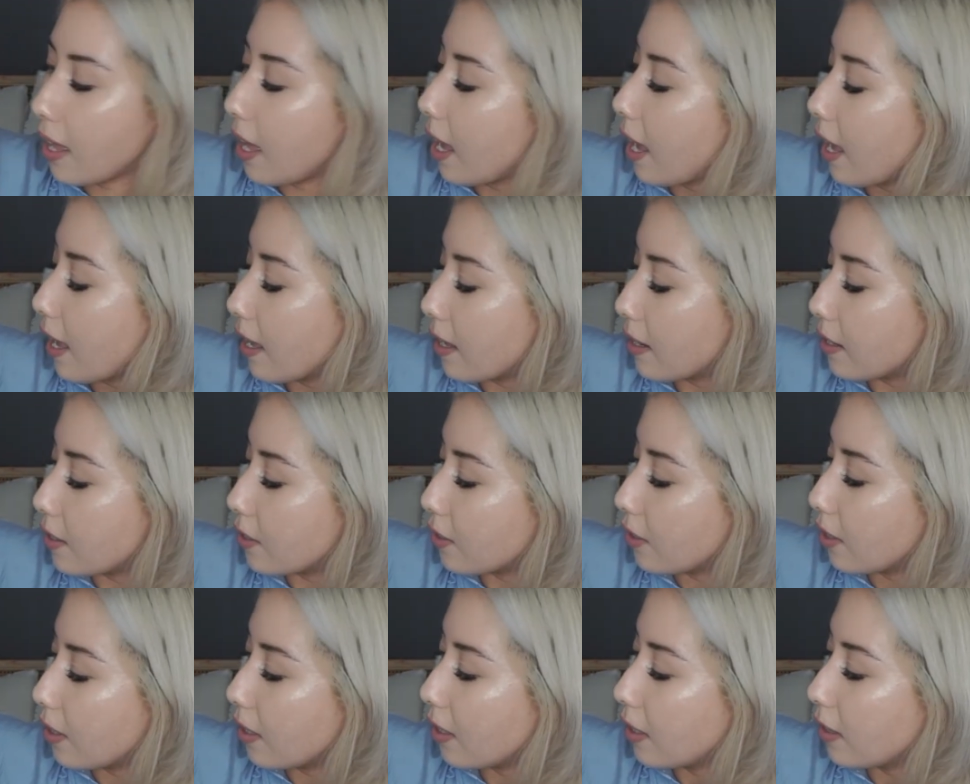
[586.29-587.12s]

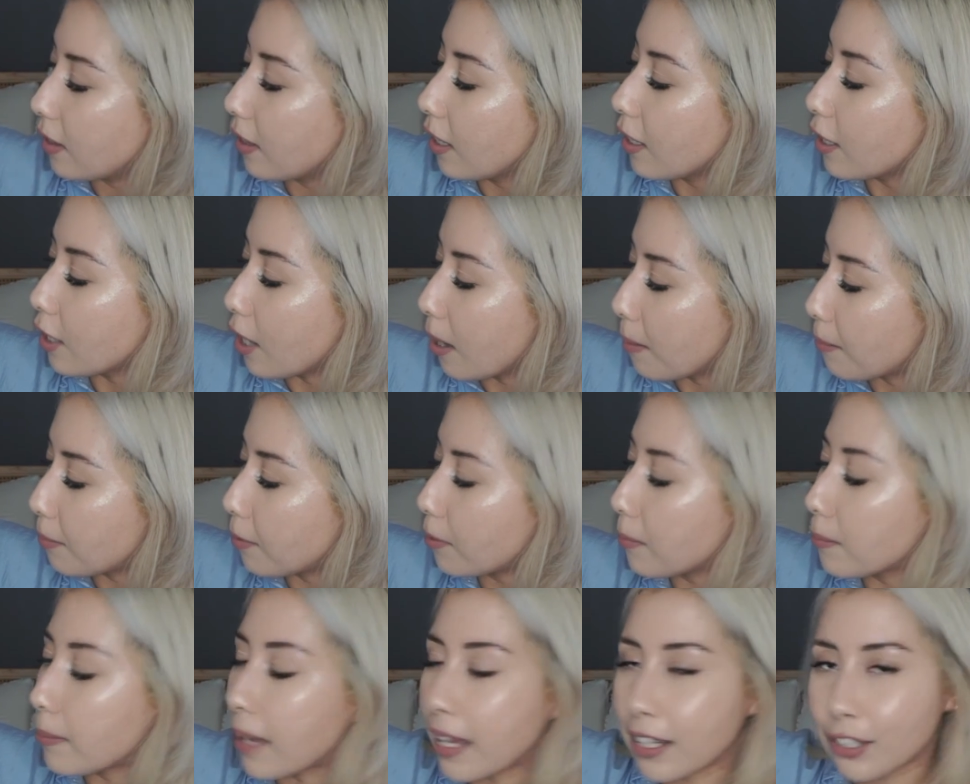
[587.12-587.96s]
and the
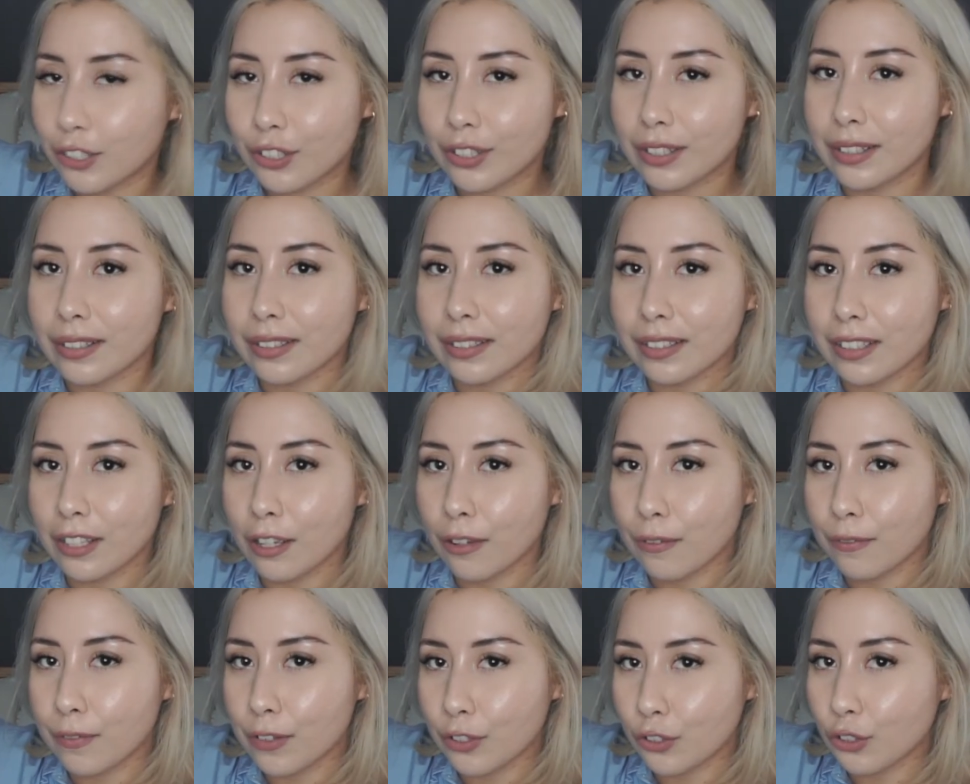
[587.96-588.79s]
number matches the
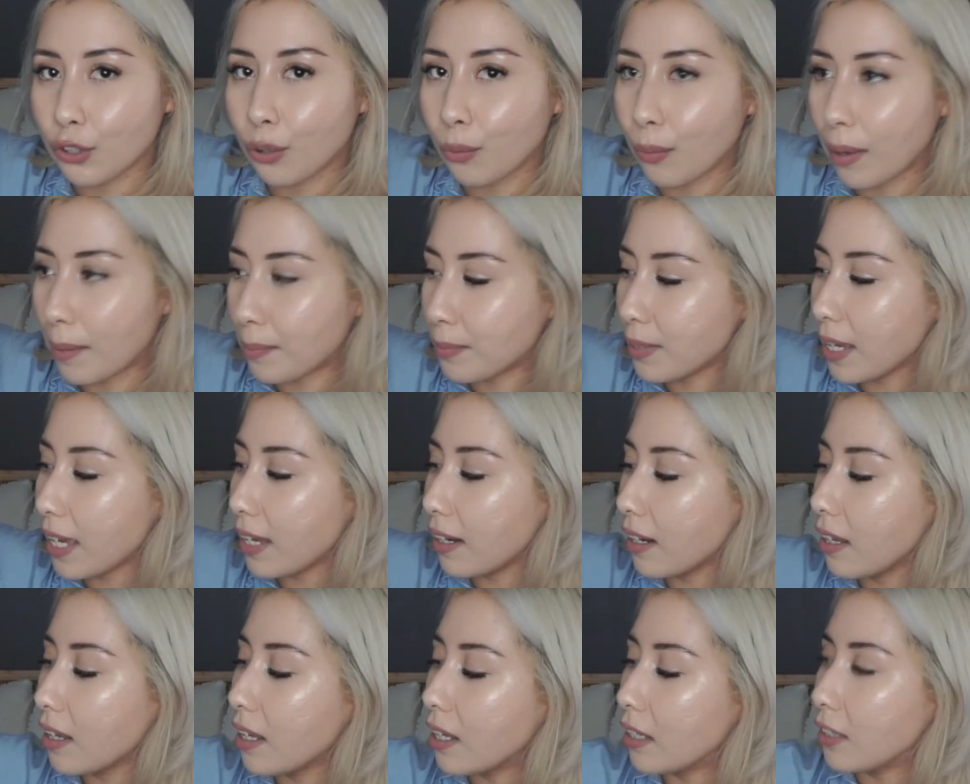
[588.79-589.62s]
official
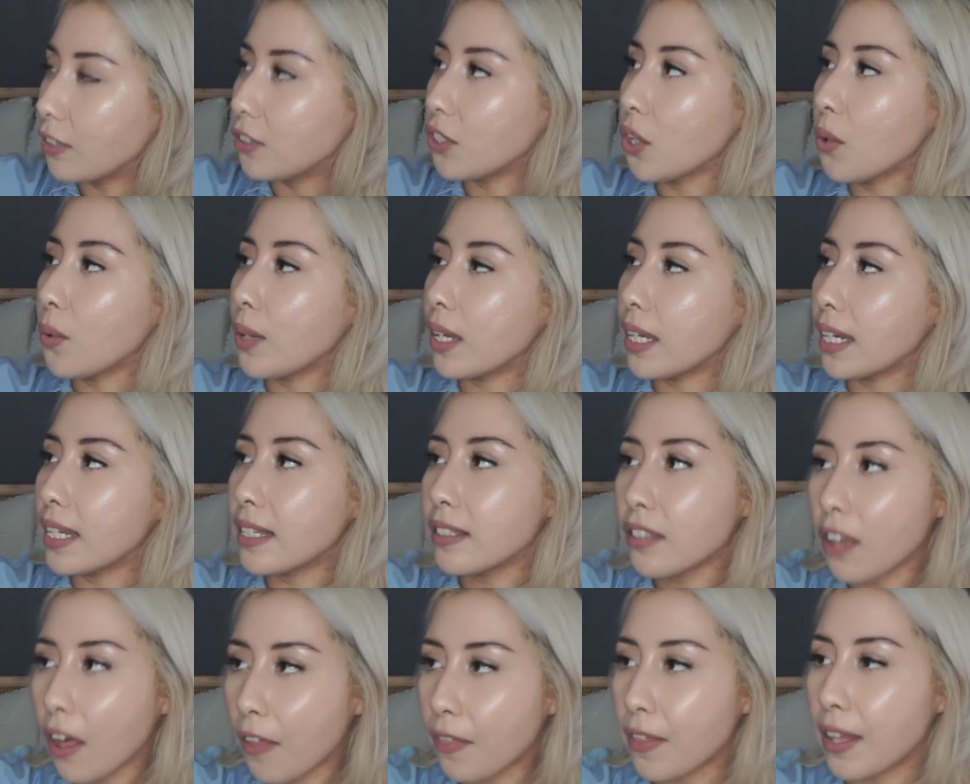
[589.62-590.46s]
website, so it
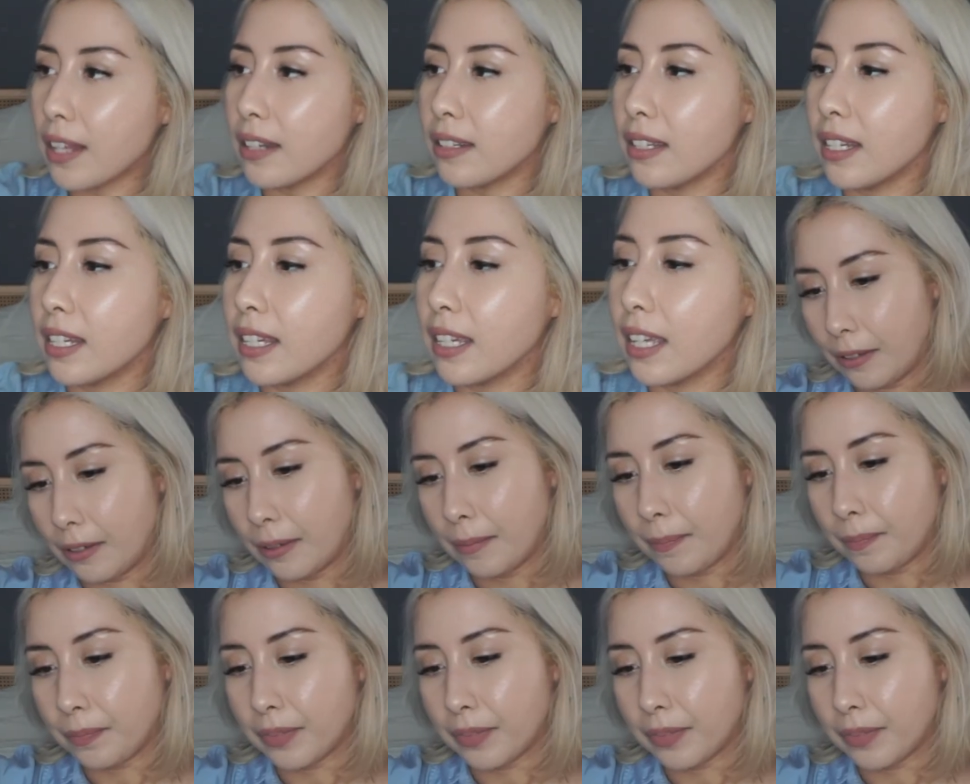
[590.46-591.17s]
is authentic.